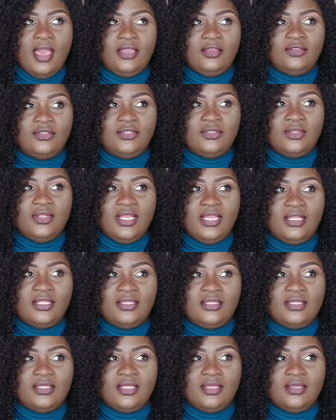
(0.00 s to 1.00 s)
I used to
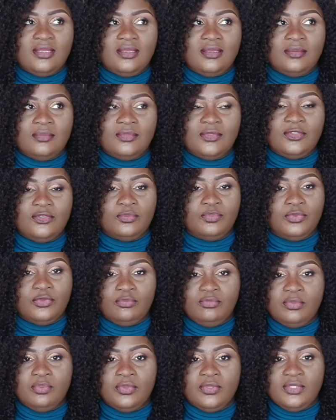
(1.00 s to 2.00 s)
like to
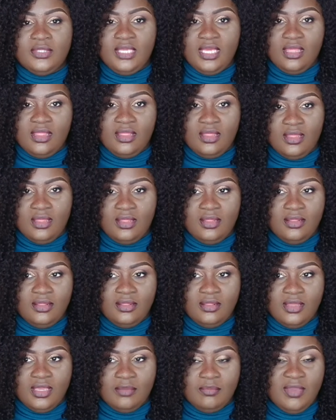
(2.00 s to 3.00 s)
put people together.
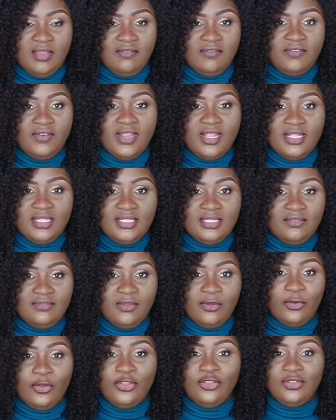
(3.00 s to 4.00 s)
Like my friends,
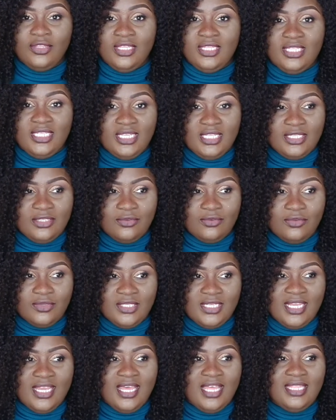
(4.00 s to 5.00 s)
if they were going on a date
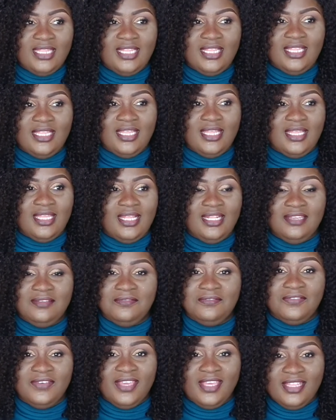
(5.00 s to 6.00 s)
or they had an
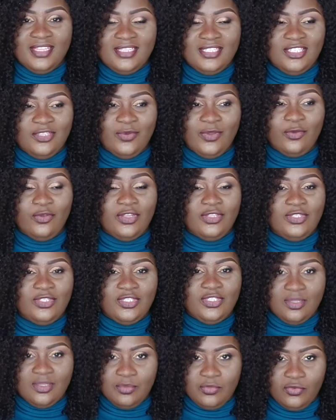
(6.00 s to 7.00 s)
event, they were going
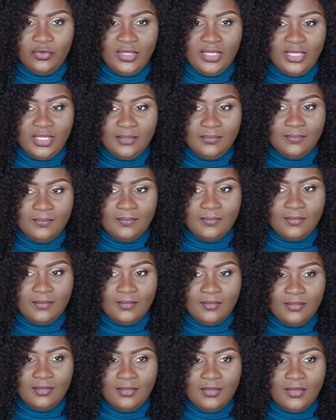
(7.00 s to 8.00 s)
somewhere.
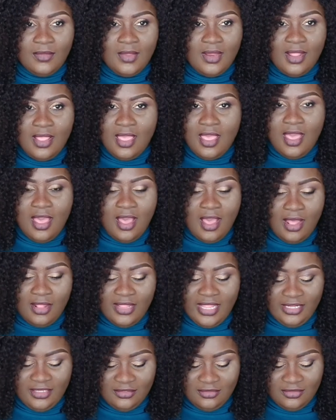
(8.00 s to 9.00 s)
I
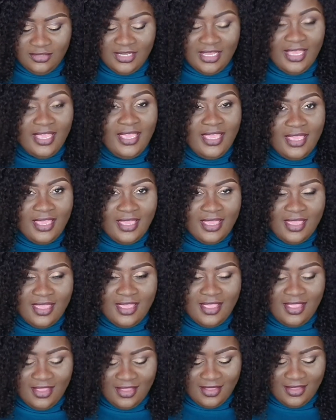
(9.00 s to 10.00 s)
like to do their
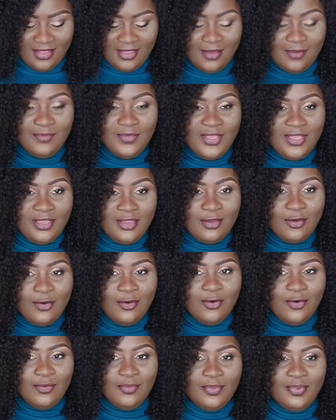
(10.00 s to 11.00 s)
hair, their
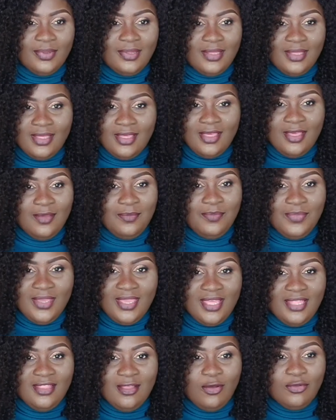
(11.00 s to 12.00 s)
makeup,
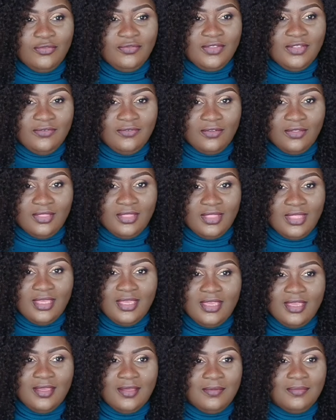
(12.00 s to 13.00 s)
pick an outfit for
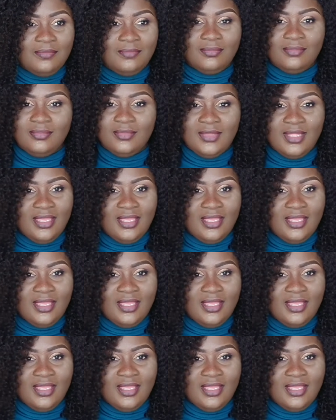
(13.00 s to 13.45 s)
them.